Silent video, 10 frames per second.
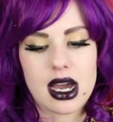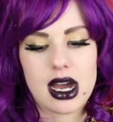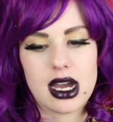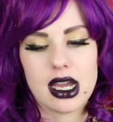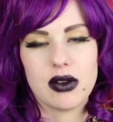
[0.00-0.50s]

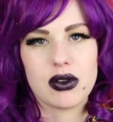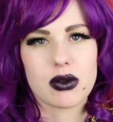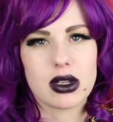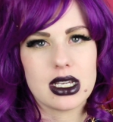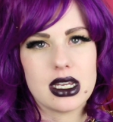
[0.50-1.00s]
If
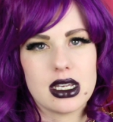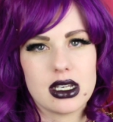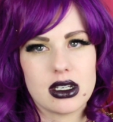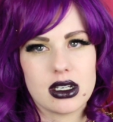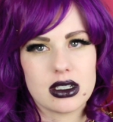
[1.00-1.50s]
you're
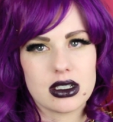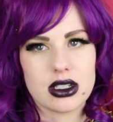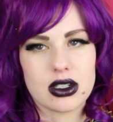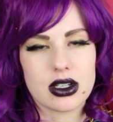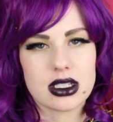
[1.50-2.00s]
really,
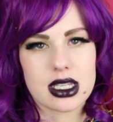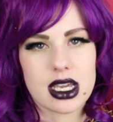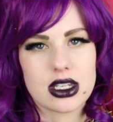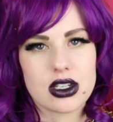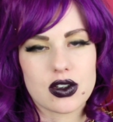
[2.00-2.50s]
you know,
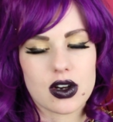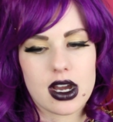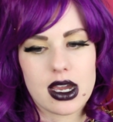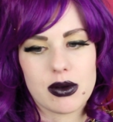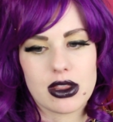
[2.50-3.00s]
scared to
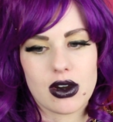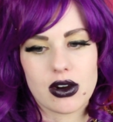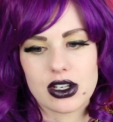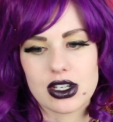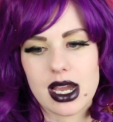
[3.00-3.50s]
try it with the
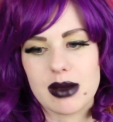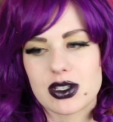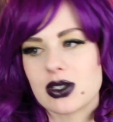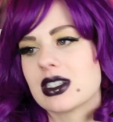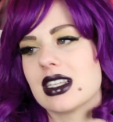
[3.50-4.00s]
orange
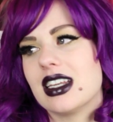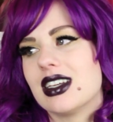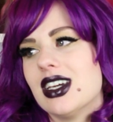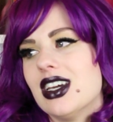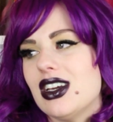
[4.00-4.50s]
capsules, then